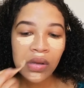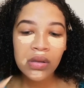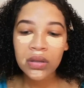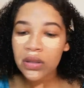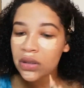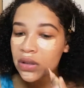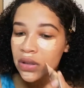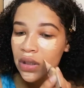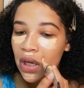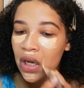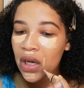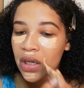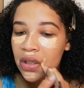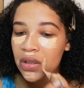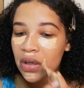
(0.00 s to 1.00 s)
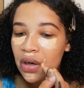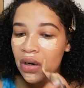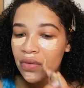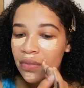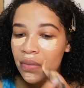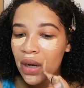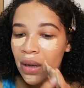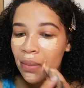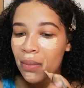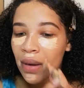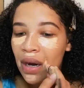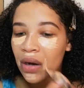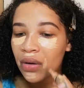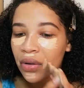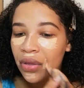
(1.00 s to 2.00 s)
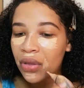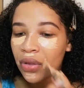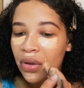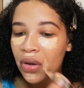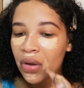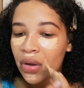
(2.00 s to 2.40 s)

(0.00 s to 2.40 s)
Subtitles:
the sides of my mouth.